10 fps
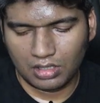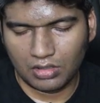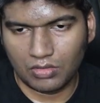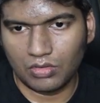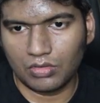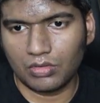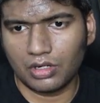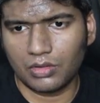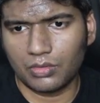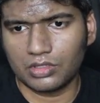equal to
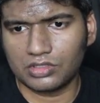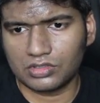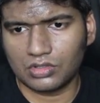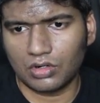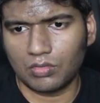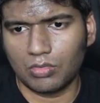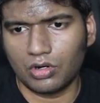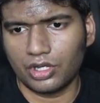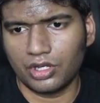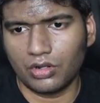request dot
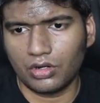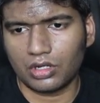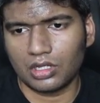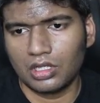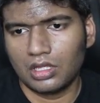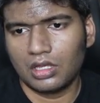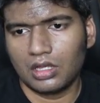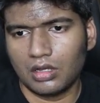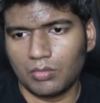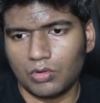body dot
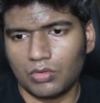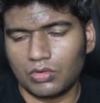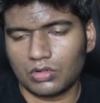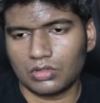amount.